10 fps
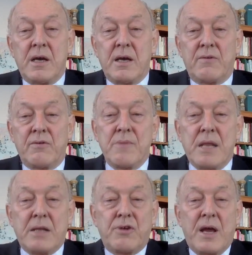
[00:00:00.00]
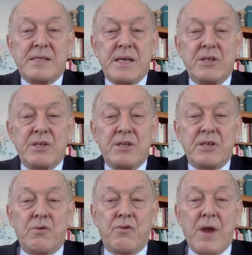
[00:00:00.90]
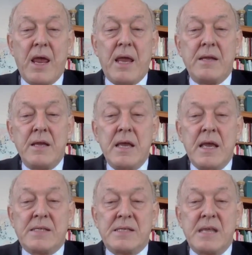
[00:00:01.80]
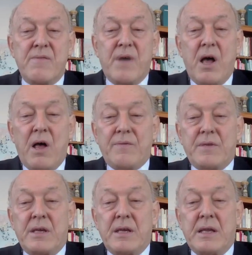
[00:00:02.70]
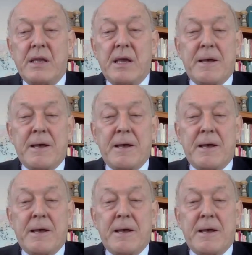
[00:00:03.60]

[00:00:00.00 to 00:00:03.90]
through the militarization of Ukraine. It's involved in